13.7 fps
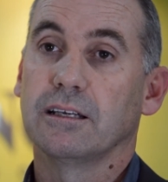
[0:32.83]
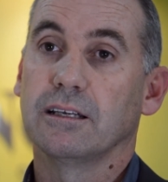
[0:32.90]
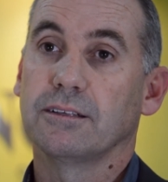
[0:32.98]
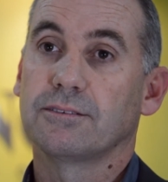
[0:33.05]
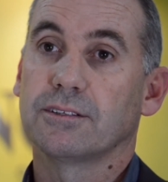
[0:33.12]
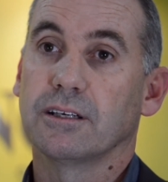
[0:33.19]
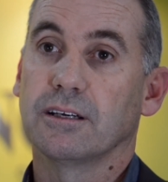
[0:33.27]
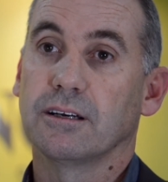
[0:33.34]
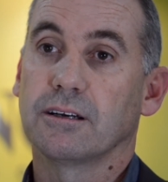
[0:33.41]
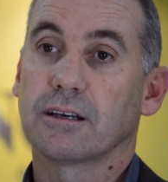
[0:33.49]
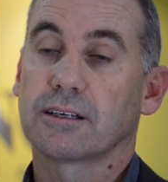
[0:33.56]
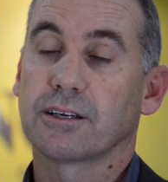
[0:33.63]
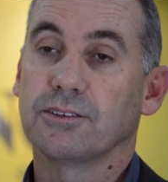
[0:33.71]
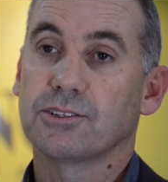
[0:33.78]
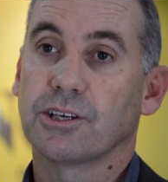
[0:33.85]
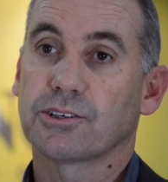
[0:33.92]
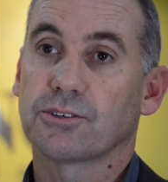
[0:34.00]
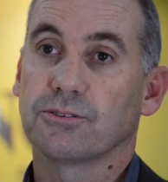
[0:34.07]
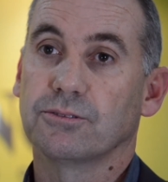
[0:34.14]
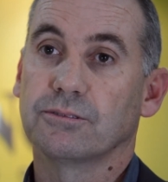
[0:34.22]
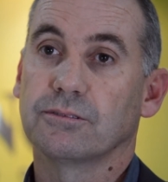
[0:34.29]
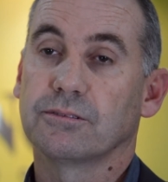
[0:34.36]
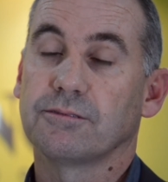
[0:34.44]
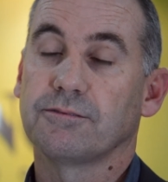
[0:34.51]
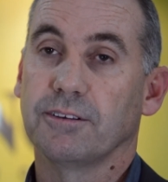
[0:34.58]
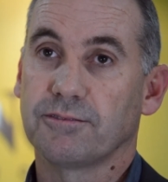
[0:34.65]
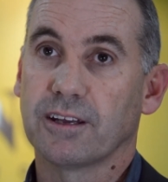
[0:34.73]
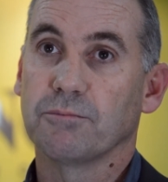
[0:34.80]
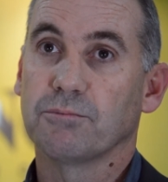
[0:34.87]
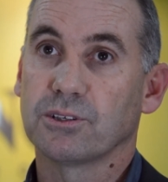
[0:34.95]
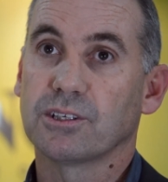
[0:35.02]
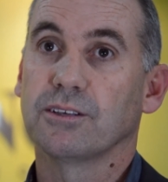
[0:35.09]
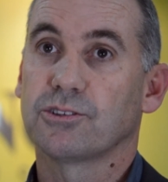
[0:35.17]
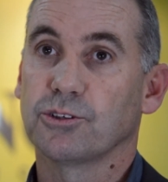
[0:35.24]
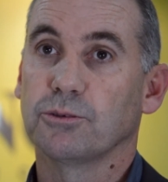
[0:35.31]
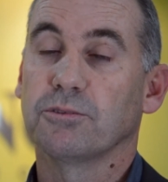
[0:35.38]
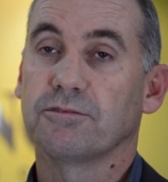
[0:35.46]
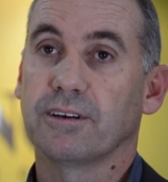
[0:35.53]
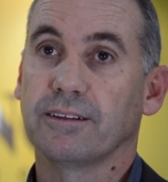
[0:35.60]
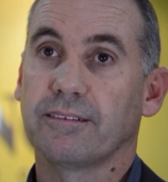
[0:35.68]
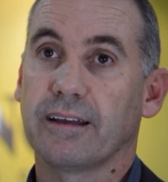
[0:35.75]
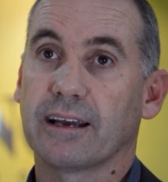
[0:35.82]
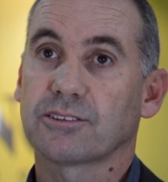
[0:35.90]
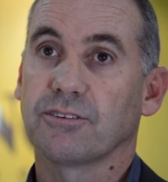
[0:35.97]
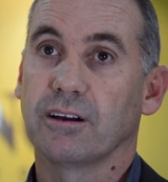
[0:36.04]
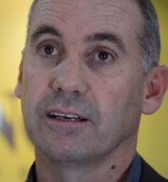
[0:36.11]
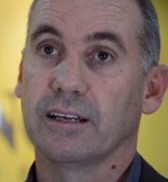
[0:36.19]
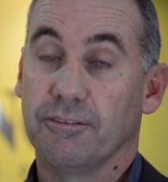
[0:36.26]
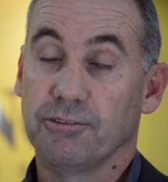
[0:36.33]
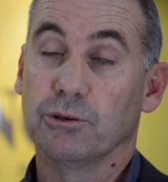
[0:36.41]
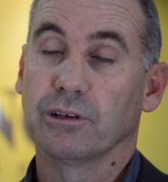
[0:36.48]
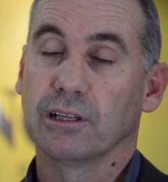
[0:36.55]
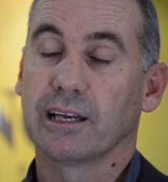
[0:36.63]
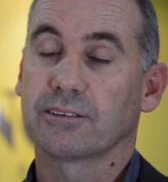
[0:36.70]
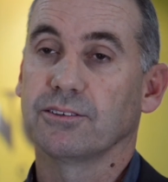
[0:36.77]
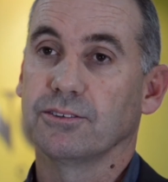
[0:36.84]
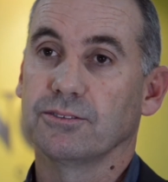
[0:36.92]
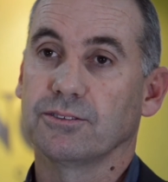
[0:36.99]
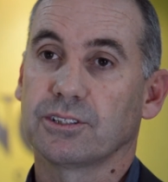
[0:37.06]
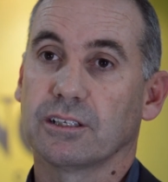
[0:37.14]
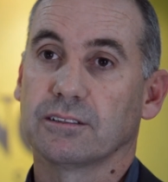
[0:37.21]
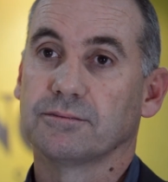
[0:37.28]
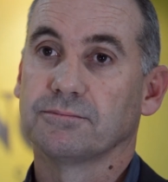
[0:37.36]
It's a concessional 15% super fund tax rate if you elect to do so.